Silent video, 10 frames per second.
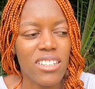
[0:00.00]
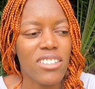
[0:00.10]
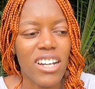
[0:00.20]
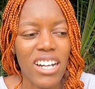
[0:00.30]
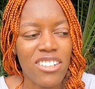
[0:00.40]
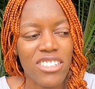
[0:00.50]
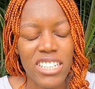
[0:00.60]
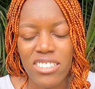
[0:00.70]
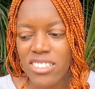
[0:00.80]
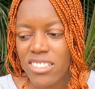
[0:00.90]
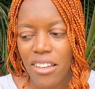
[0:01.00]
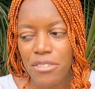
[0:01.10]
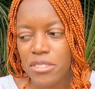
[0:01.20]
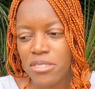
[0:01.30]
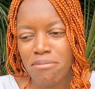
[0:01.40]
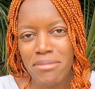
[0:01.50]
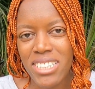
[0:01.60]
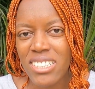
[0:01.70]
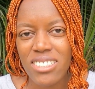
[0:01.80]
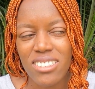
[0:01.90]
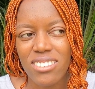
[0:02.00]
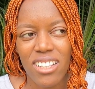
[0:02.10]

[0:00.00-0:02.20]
you're hungry and you just have to eat it.